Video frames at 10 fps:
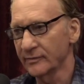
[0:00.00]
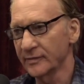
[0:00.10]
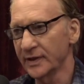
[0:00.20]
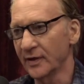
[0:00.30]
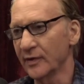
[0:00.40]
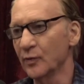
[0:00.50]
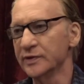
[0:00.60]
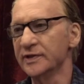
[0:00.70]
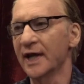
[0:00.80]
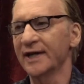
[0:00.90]
It
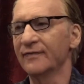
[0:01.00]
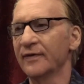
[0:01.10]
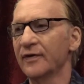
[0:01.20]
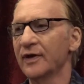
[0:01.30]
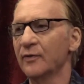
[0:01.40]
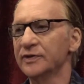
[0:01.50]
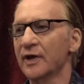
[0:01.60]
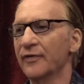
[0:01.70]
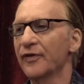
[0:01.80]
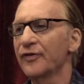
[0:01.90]
was not even, it was
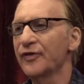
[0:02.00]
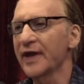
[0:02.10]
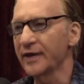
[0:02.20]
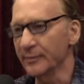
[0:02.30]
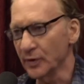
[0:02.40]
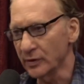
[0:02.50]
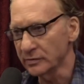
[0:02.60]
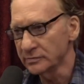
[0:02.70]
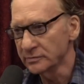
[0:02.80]
unthinkable